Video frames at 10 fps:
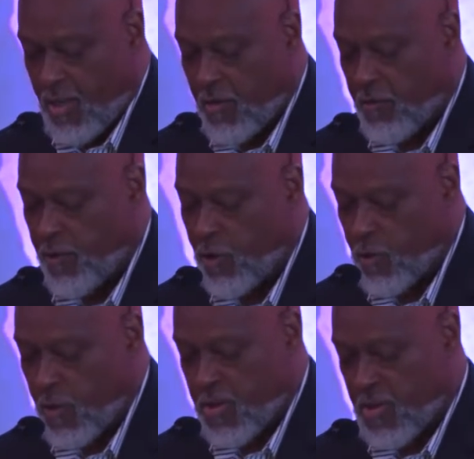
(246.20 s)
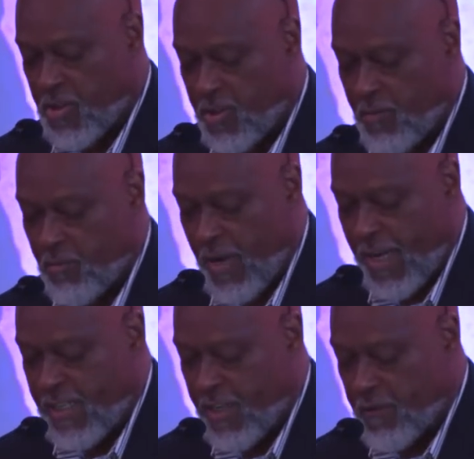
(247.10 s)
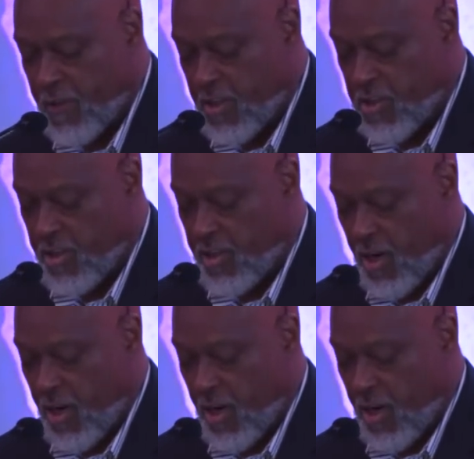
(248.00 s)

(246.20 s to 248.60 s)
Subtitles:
Futurists, by definition,